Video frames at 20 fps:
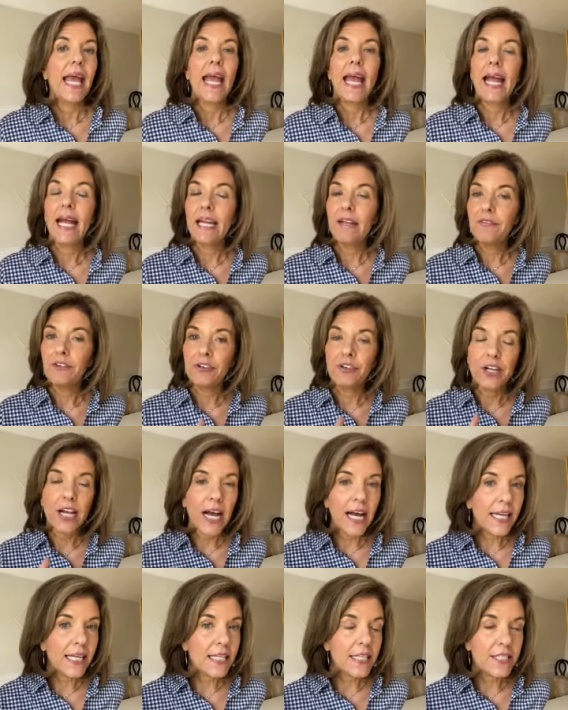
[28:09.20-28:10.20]
And if you're
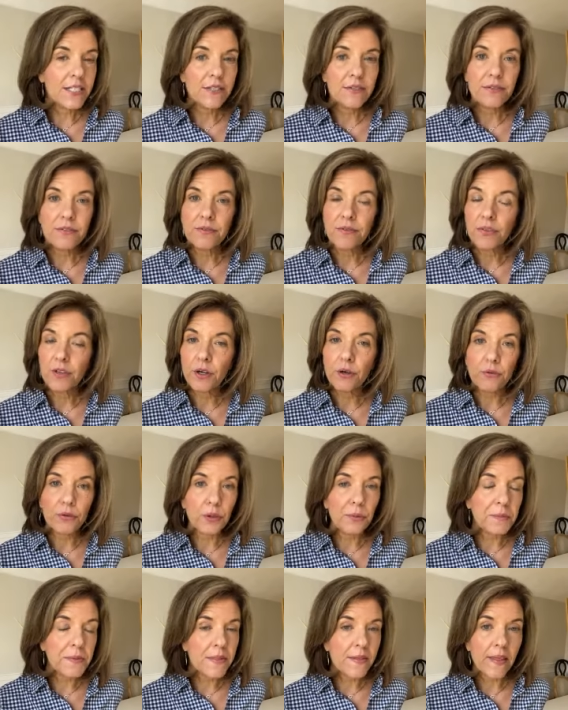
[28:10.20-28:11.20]
not into the
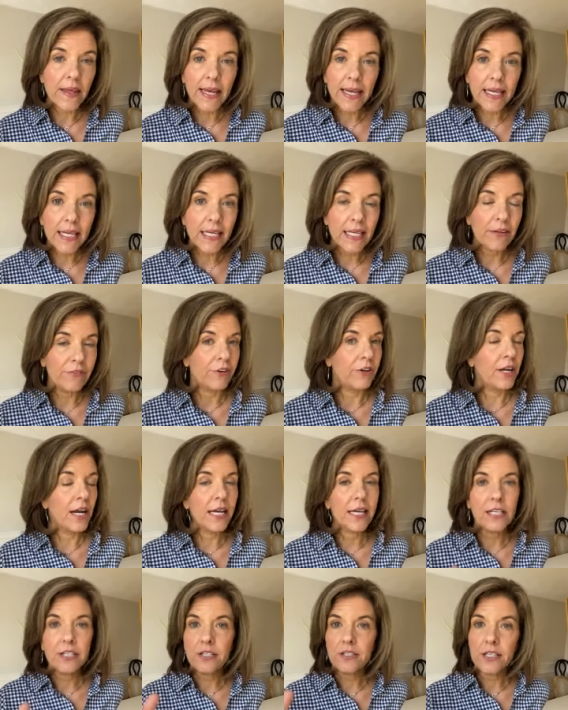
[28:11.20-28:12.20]
groups thing, if you're
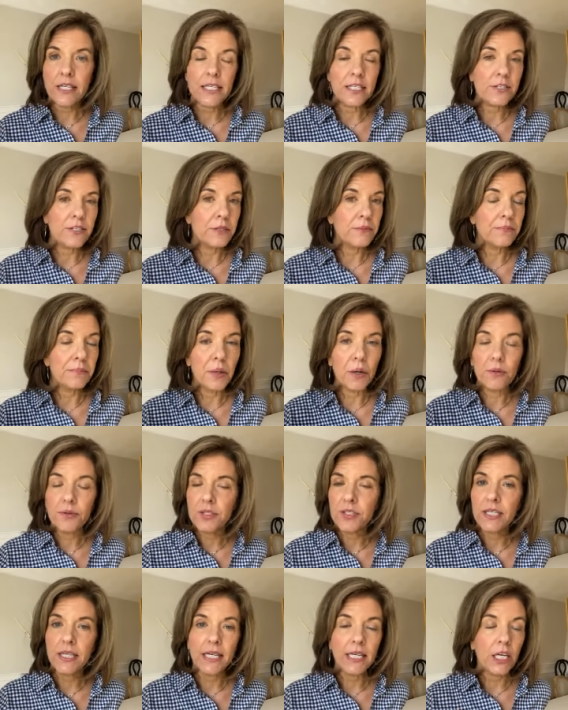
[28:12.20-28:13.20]
not in, into
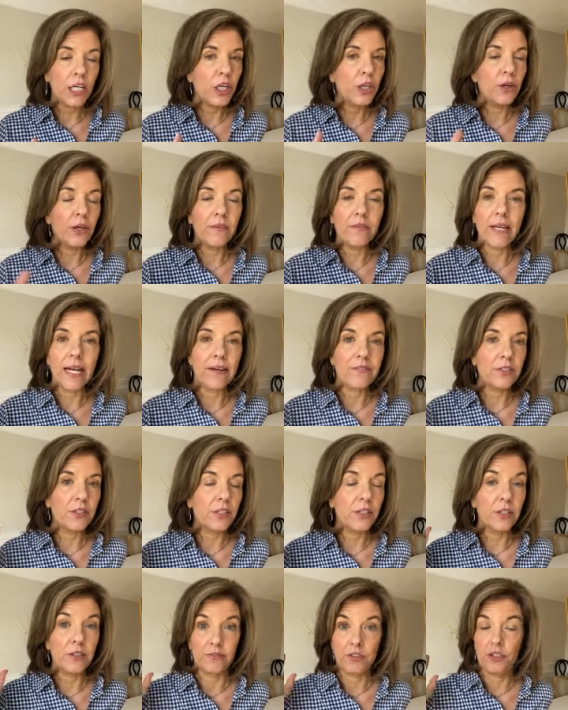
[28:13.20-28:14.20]
posting, you don't even have to,
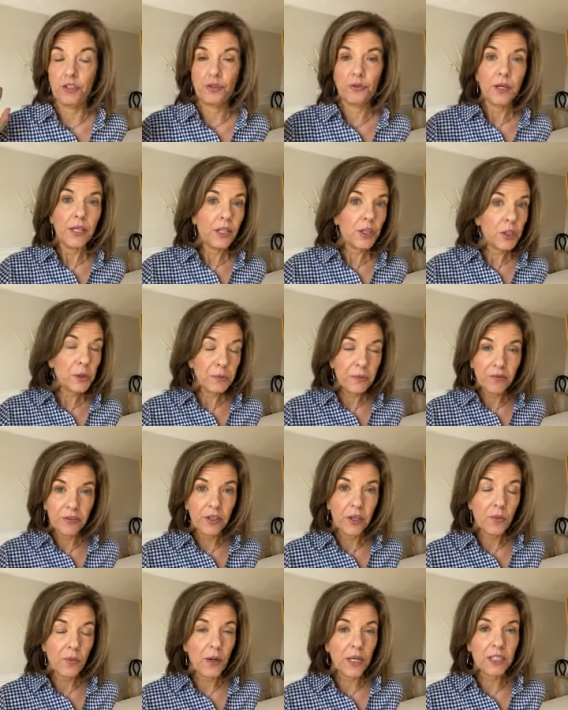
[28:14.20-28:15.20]
you don't have to join the group if you
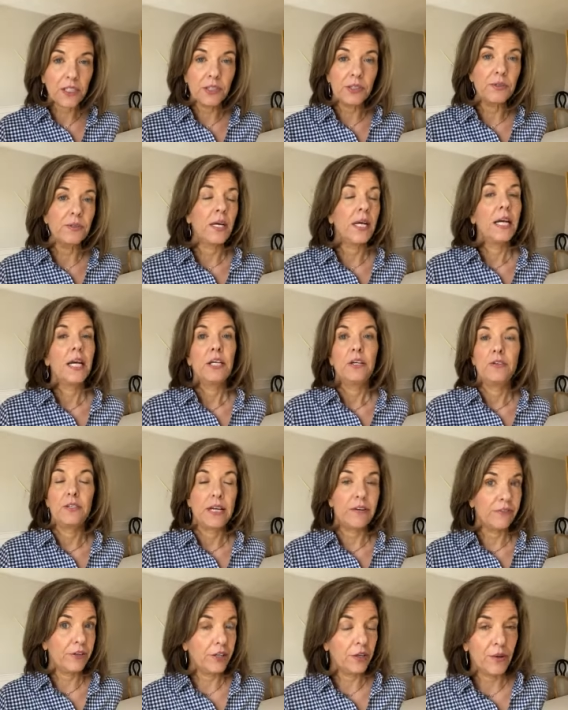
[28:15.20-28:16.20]
don't want to. You
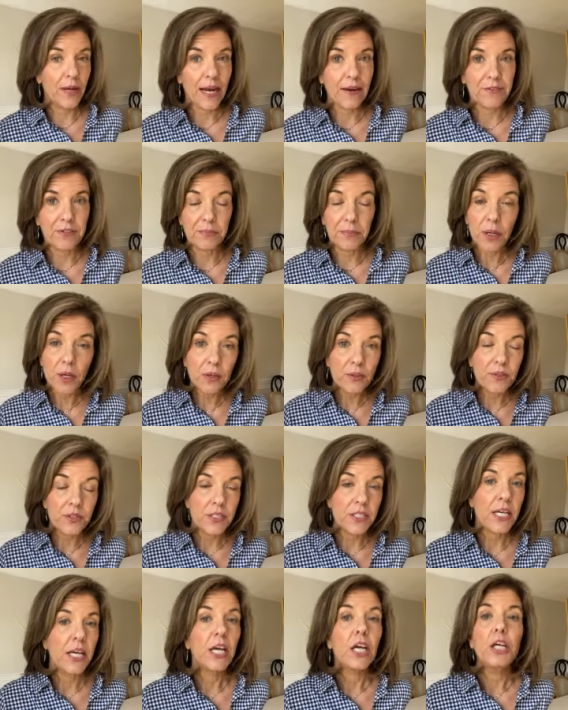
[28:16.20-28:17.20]
definitely don't have to
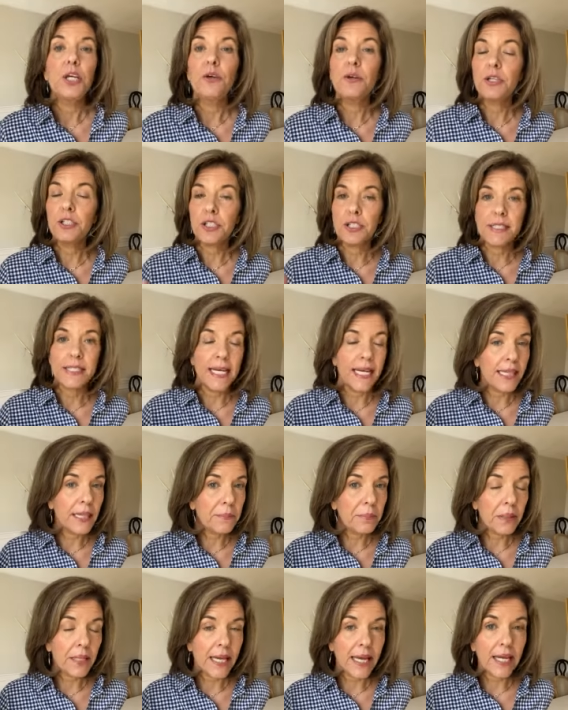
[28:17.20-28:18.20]
post. You can just take
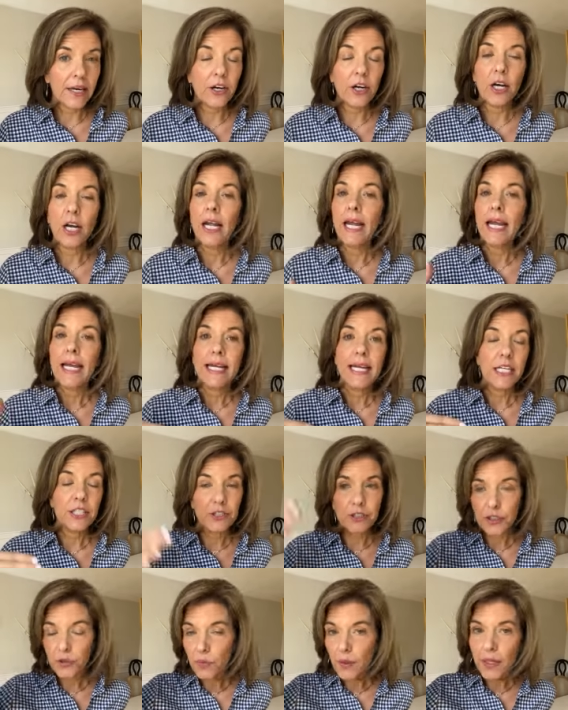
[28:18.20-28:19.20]
the planner,
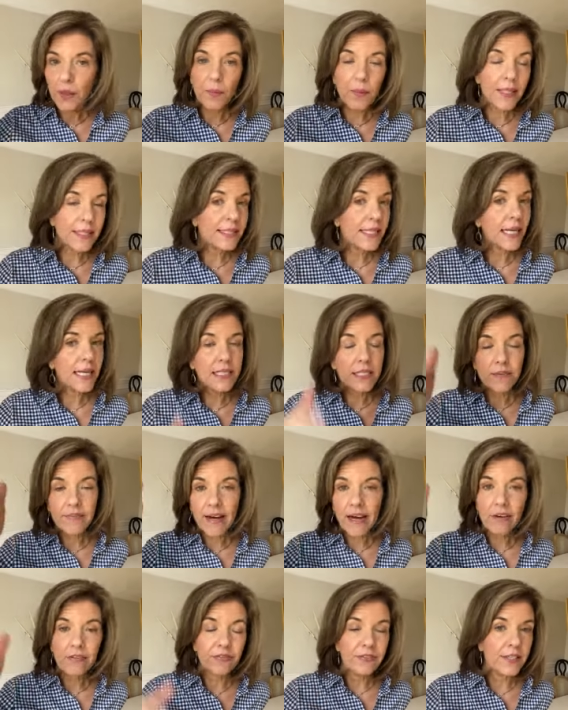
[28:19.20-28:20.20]
get your 21 days of
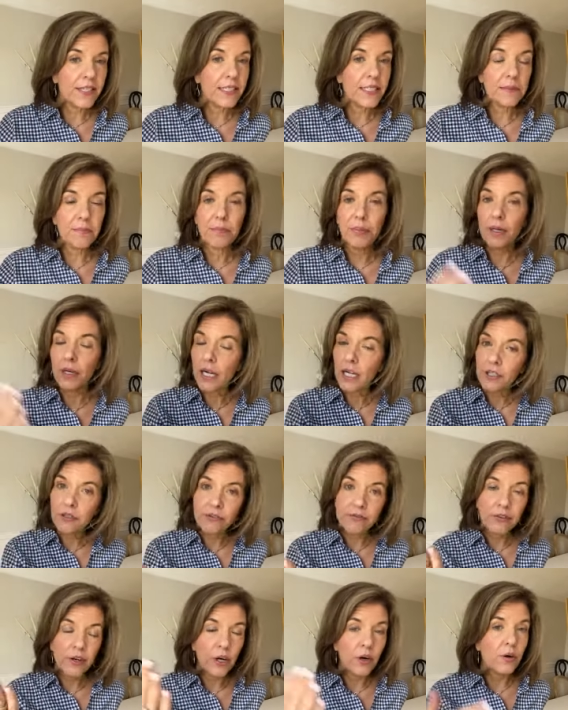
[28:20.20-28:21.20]
outfits, put it on your
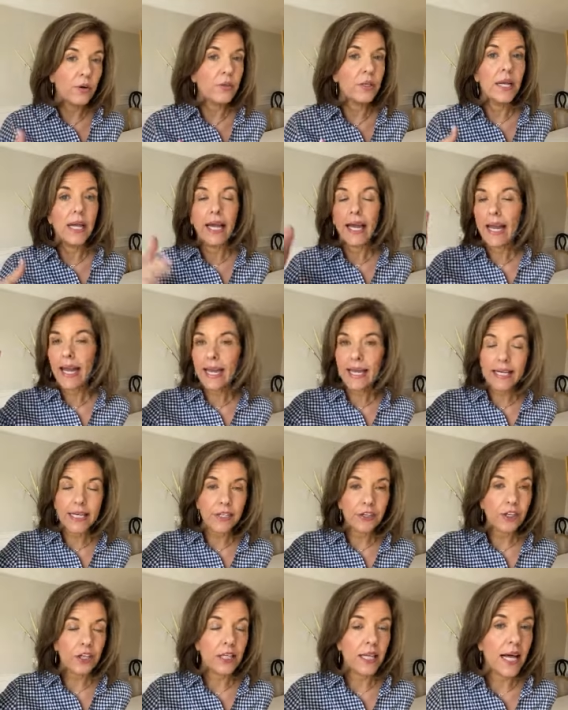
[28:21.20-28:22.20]
phone, hang it
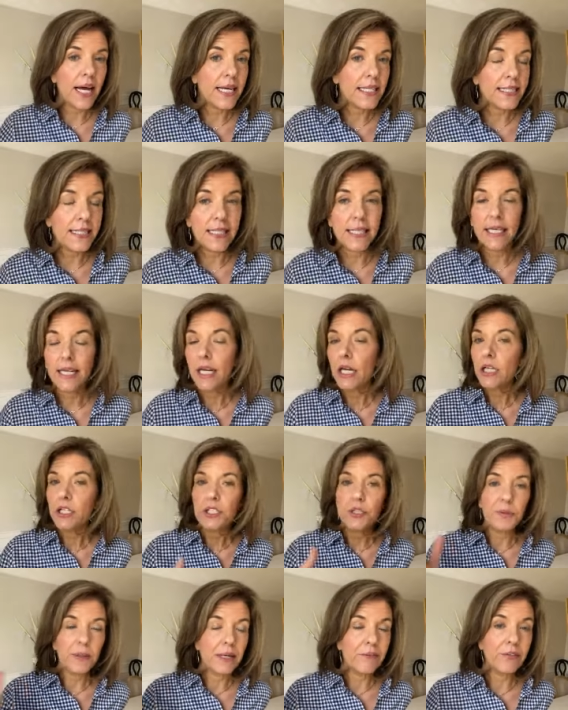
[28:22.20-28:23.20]
in your closet,
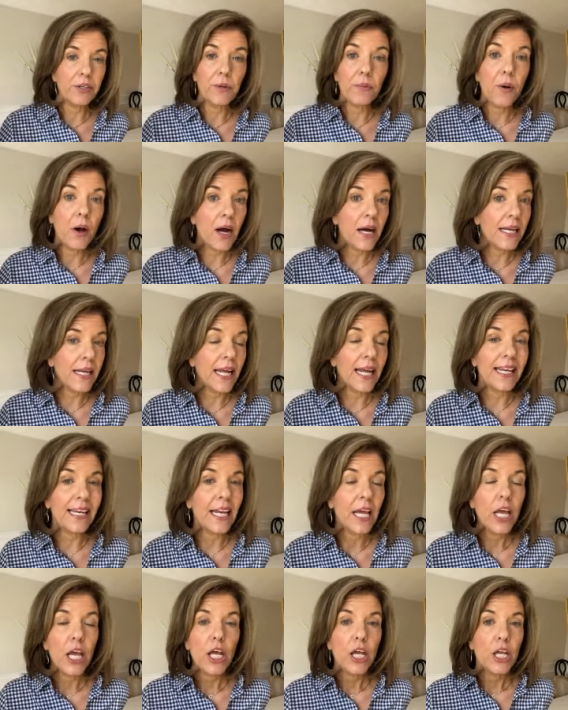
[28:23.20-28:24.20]
do whatever you want and